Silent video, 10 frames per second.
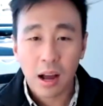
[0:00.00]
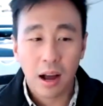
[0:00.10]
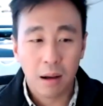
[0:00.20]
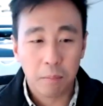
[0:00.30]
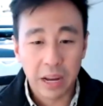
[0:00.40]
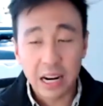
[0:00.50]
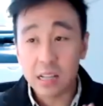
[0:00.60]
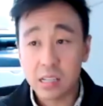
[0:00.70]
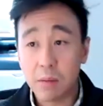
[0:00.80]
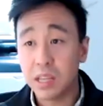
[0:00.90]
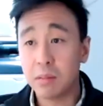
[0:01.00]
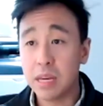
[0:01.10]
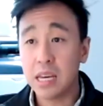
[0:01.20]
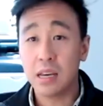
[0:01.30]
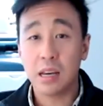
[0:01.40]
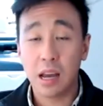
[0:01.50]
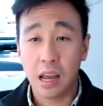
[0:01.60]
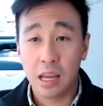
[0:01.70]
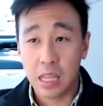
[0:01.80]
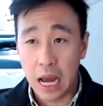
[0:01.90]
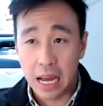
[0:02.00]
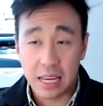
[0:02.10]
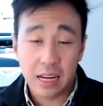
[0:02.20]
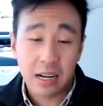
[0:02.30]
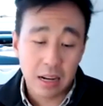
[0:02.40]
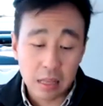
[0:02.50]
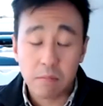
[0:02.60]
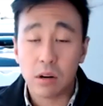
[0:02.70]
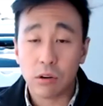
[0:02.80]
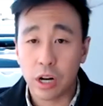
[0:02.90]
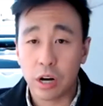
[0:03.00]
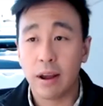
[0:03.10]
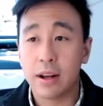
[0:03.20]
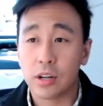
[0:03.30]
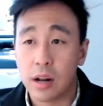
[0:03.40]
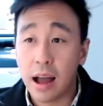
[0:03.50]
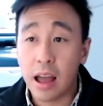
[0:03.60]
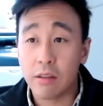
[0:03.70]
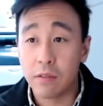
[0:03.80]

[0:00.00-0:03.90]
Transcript: But it is something I think in the middle generation, I have